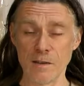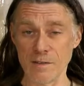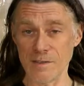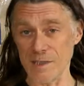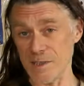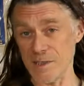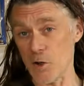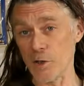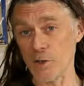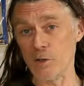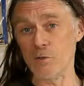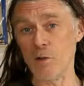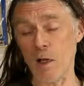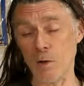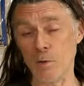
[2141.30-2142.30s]
design
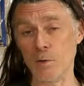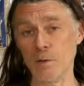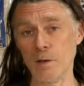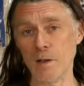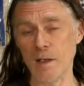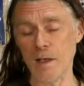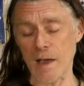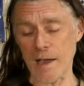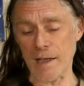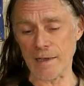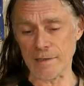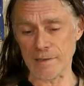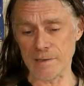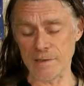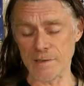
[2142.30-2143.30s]
your own
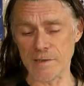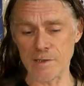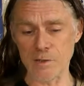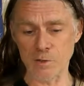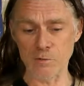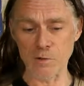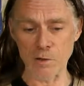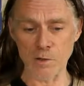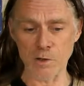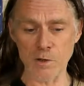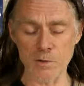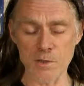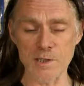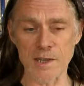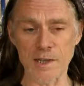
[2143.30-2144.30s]

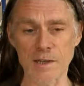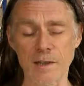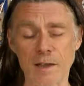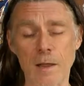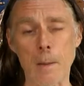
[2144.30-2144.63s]
acoustic,